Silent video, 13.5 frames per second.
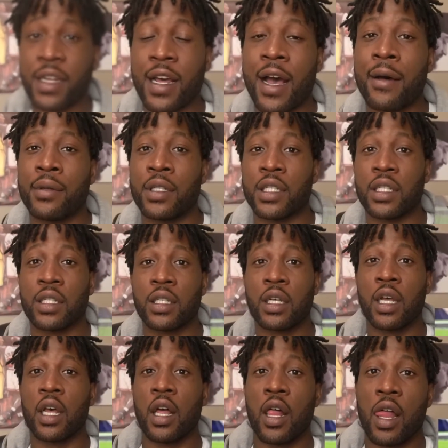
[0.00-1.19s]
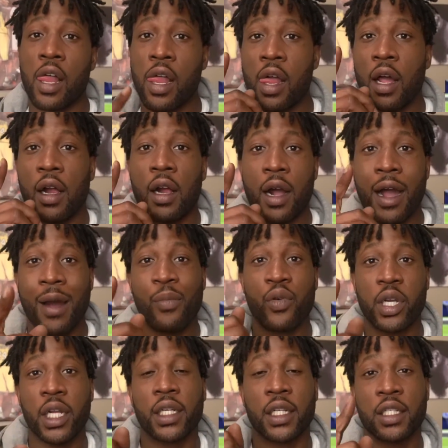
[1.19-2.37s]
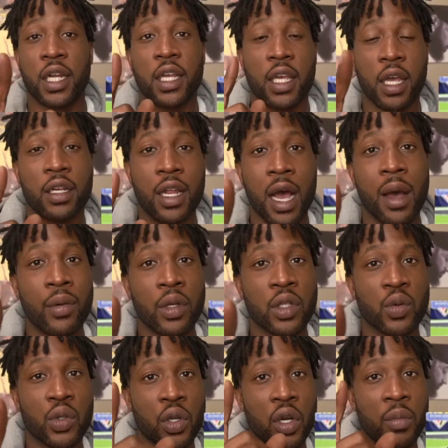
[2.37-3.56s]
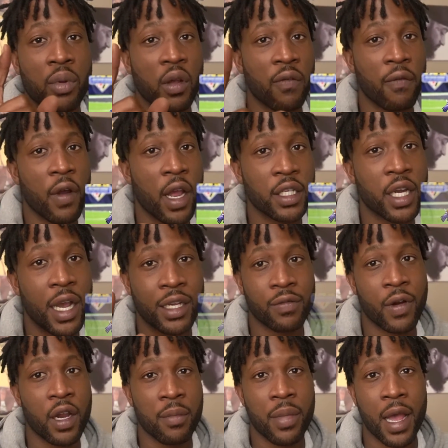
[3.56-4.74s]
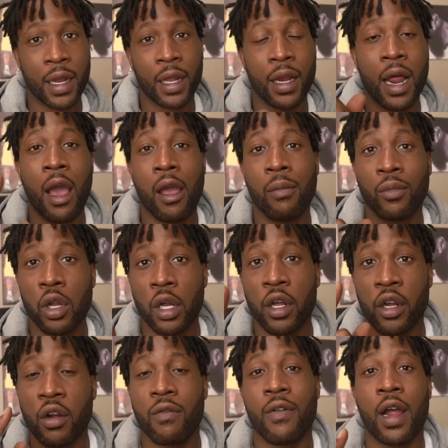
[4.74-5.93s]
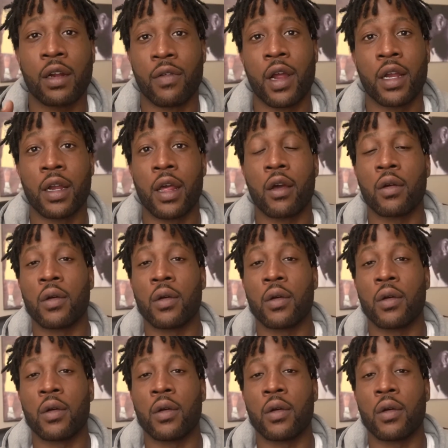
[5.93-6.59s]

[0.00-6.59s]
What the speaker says: Dobbins. I predicted J.K. Dobbins was going to be a franchise running back, and I am looking correct right now.